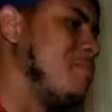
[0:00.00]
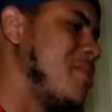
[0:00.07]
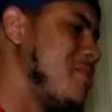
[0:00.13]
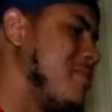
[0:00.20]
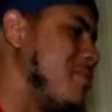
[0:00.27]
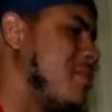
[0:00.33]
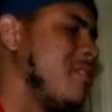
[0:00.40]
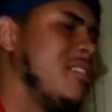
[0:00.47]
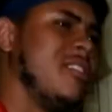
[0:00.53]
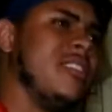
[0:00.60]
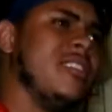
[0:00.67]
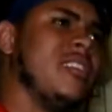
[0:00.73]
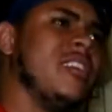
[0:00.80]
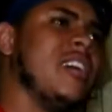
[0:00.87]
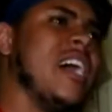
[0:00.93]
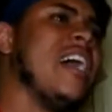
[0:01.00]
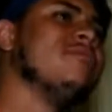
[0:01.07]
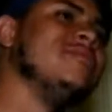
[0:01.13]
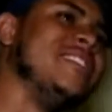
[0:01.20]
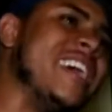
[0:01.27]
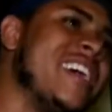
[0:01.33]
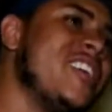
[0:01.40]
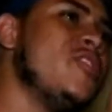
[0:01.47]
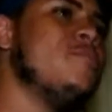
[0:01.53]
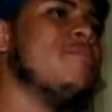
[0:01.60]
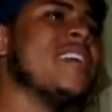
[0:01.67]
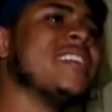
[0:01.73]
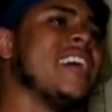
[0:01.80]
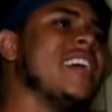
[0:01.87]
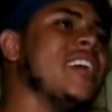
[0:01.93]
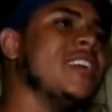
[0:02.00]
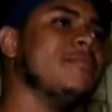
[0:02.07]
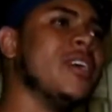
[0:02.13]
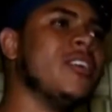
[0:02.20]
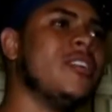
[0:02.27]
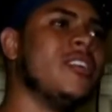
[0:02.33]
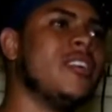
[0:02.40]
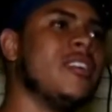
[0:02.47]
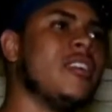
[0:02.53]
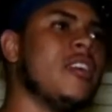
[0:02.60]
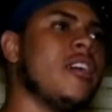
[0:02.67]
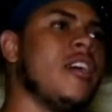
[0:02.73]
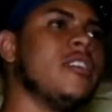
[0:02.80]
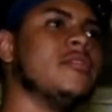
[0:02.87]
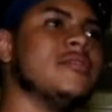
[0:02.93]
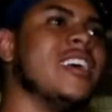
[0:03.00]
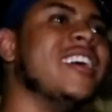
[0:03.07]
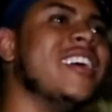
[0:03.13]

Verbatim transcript: Bro, how dare you bring that up, bro? Oh, sorry.